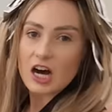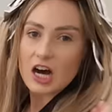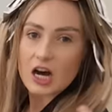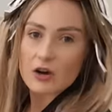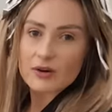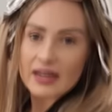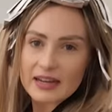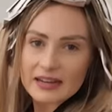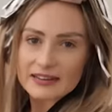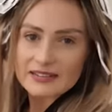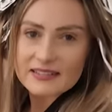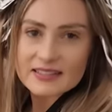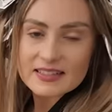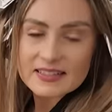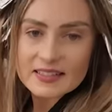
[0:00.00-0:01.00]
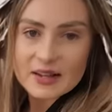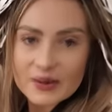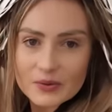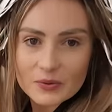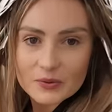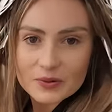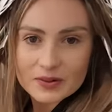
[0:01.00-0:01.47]
Okay, so
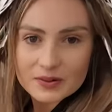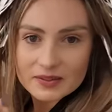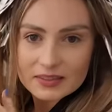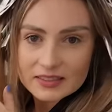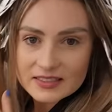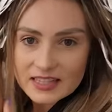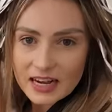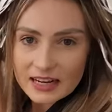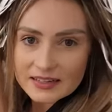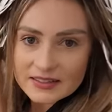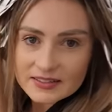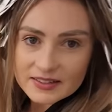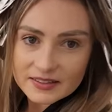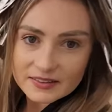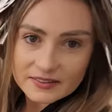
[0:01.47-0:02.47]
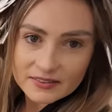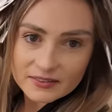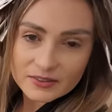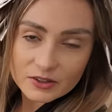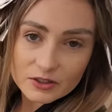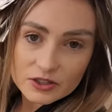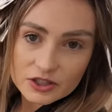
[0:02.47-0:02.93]
the dye is in.
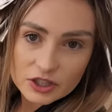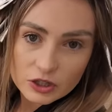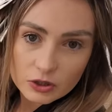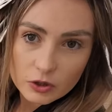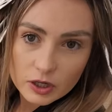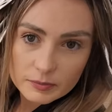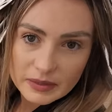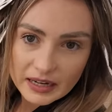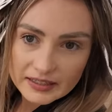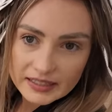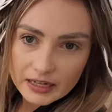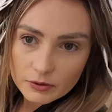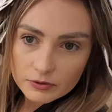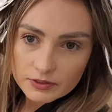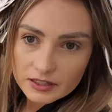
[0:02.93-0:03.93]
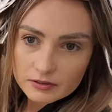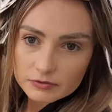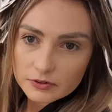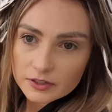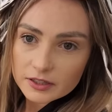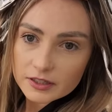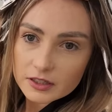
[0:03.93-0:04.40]
There is no going back now,
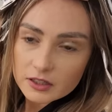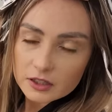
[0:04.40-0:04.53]
thankfully.